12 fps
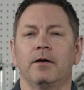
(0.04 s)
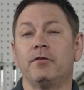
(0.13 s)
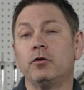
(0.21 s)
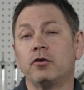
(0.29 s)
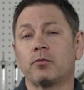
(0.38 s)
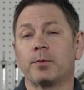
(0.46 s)
If
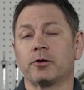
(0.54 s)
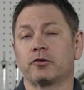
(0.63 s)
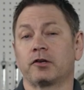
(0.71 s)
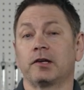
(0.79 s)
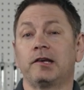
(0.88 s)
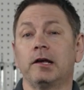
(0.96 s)
you just
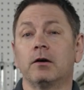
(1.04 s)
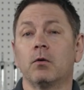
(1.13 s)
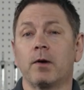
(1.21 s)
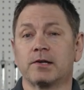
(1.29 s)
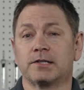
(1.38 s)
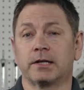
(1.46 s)
purchased a TECO
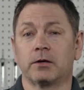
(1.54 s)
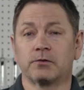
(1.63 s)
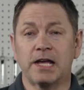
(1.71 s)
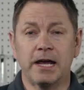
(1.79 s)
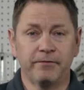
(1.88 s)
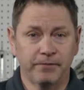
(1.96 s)

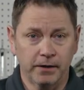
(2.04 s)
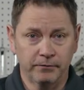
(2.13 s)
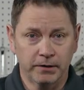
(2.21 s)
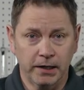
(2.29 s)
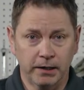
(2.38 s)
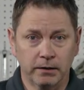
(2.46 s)
Westinghouse
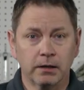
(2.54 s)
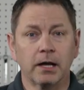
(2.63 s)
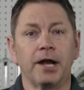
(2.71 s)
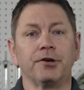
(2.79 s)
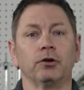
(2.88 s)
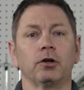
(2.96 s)
A510
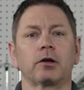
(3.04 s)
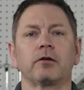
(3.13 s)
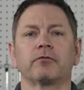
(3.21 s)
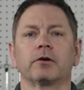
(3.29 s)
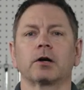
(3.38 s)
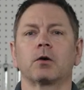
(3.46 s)
and you're
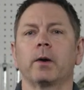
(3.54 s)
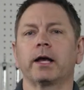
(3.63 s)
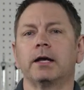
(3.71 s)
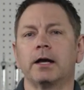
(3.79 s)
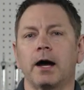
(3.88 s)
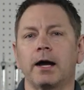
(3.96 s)
looking for a
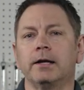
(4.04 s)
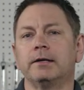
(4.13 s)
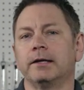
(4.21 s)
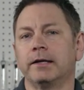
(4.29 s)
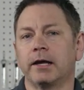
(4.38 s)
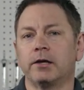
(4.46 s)
quick guide
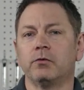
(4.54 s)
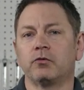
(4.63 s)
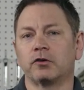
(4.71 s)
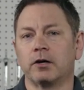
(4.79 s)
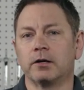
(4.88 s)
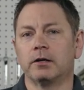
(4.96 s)
to get you
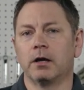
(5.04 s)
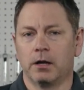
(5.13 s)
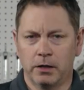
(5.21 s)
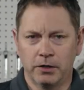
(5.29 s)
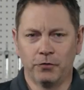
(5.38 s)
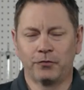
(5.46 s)
started,
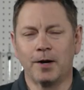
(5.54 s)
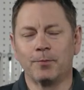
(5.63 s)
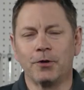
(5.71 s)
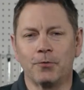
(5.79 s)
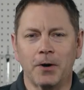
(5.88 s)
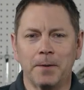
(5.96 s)
you've come to the